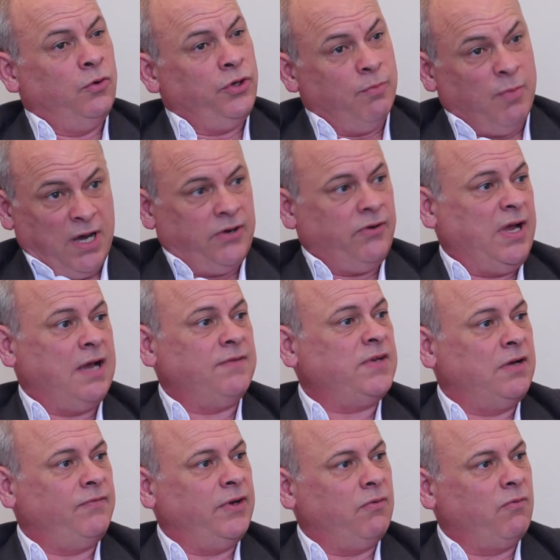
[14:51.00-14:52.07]
You might not have to
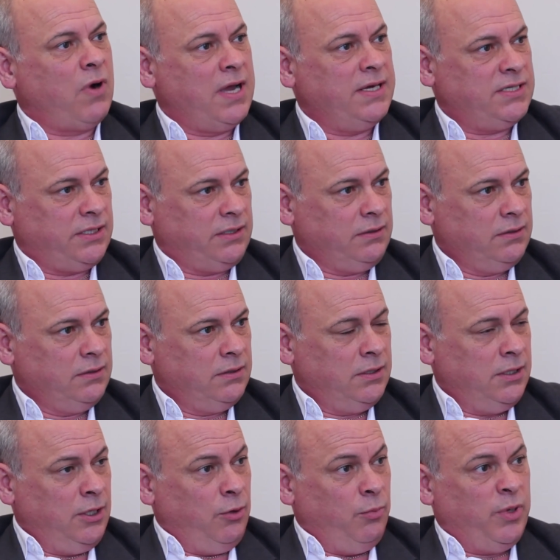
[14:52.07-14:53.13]
have it in writing,
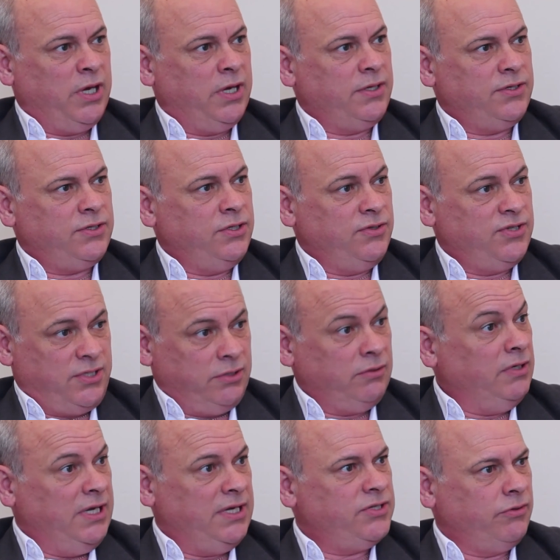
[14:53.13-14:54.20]
but you still
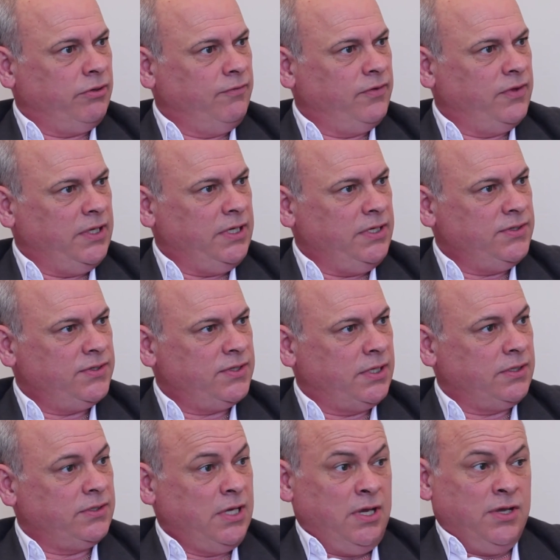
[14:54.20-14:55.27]
need to offer these
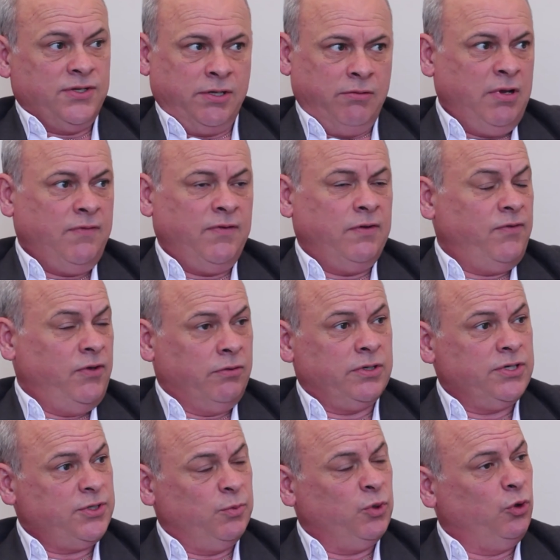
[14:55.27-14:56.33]
things. So even if you're
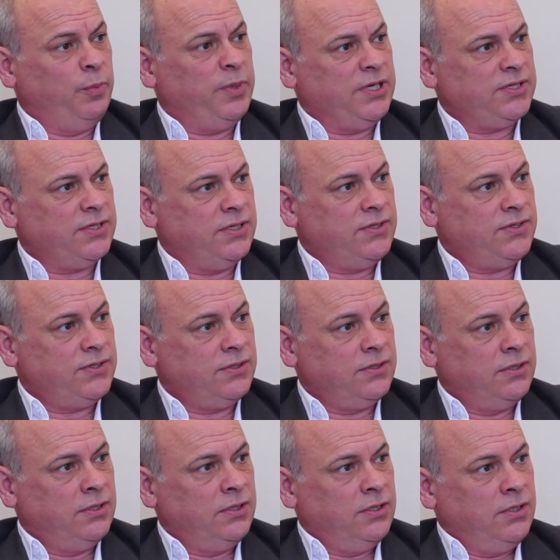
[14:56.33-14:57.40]
a small business,
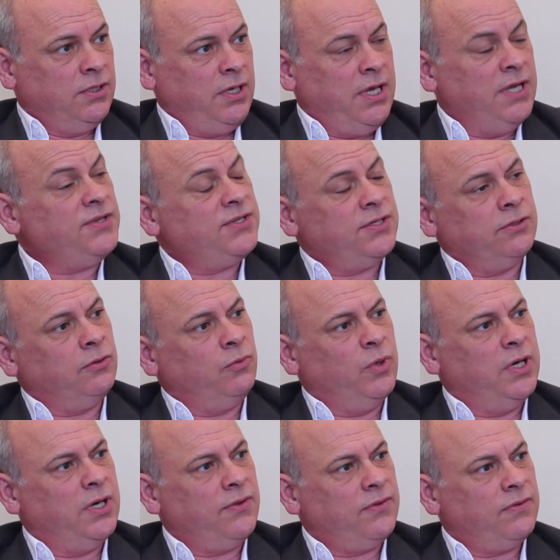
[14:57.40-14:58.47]
it's still
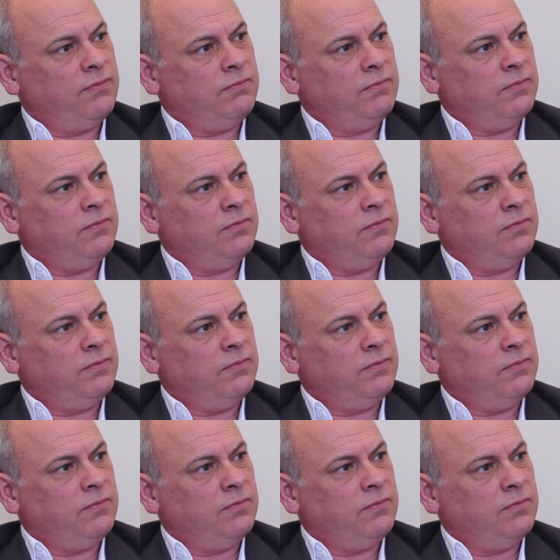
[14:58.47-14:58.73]
worth